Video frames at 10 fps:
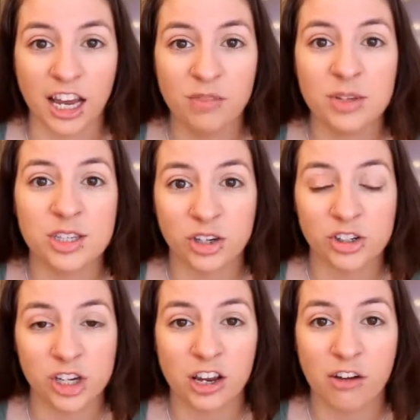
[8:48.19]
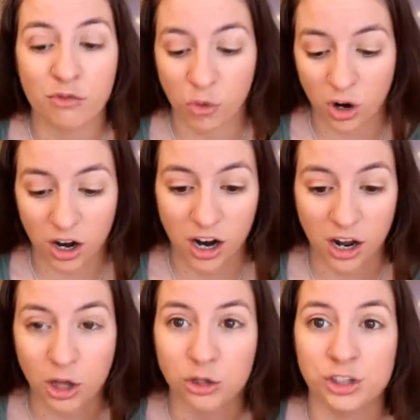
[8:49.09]
I have been searching for a
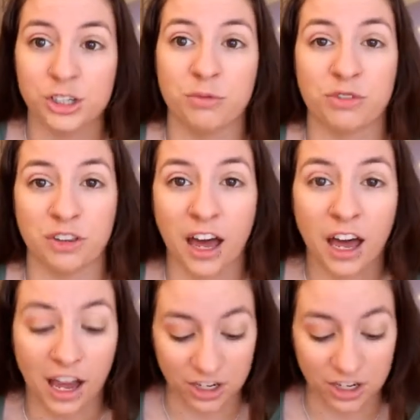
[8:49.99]
color dupe for that